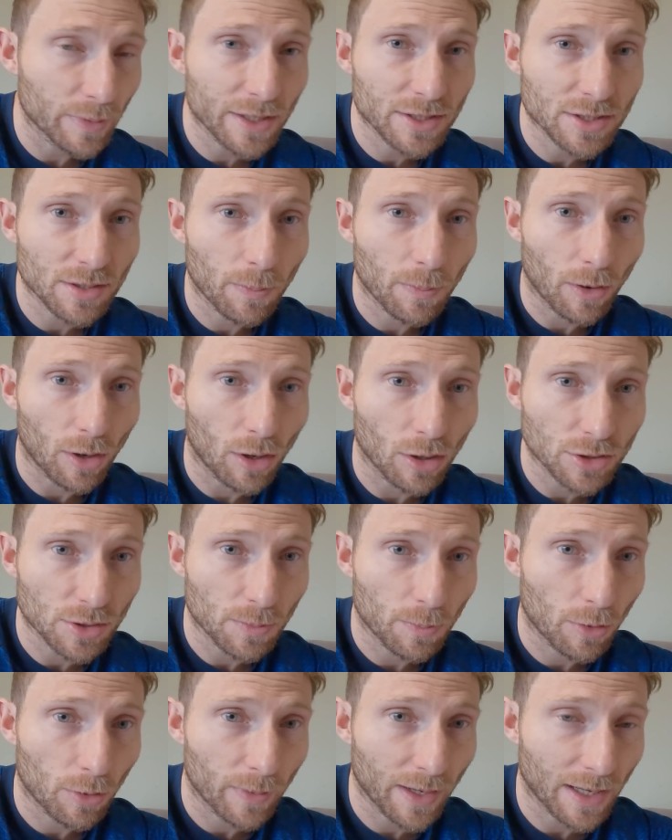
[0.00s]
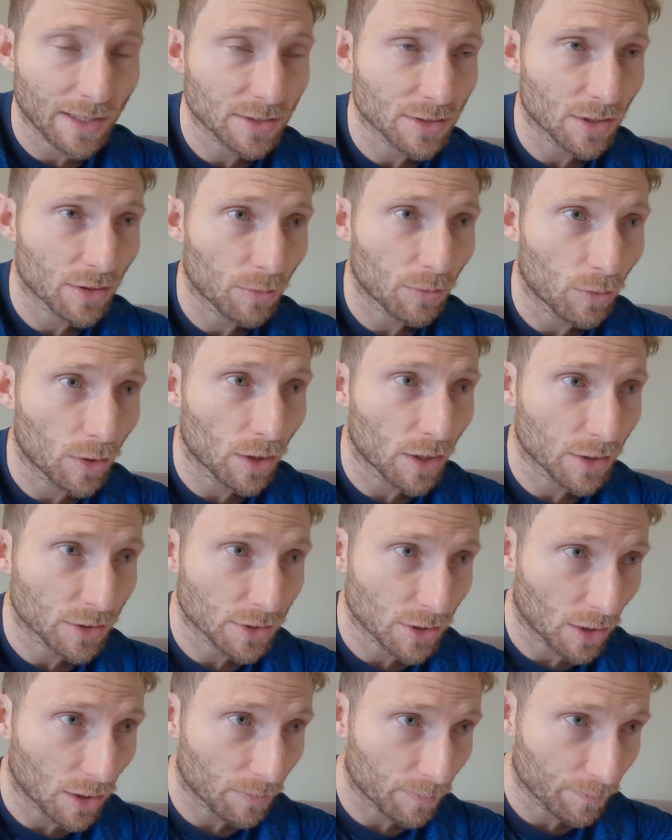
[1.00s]
bit of support, so put my hands on the
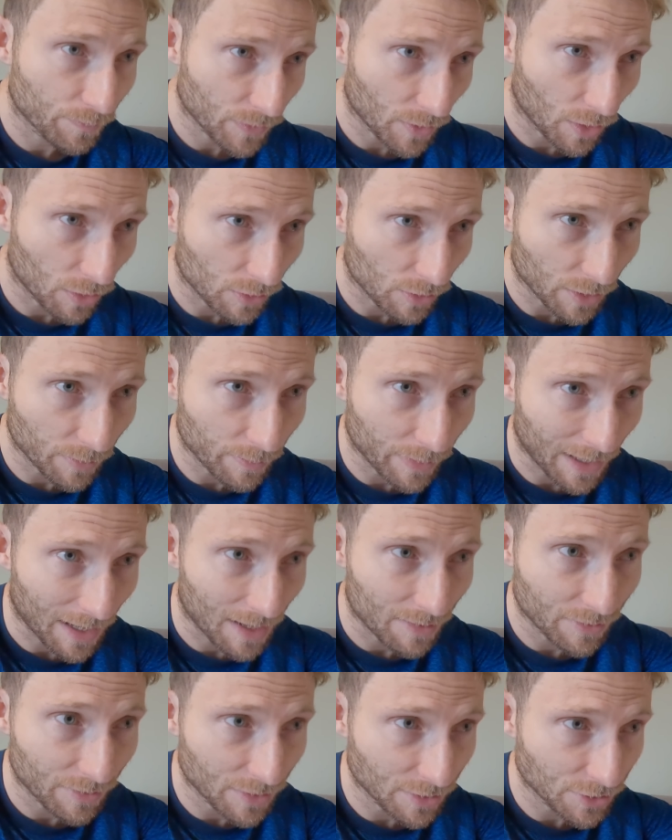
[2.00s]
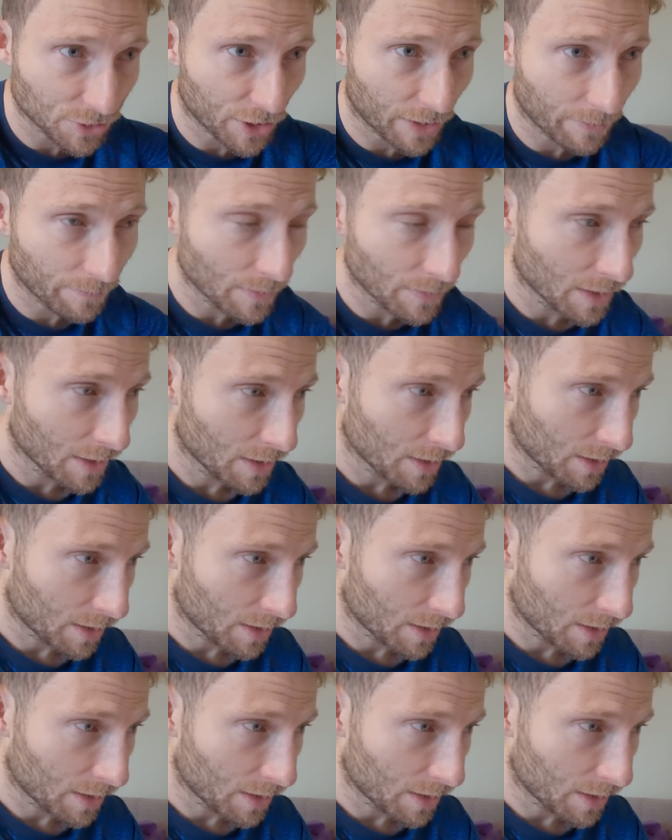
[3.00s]
worktop or on a bar in the gym,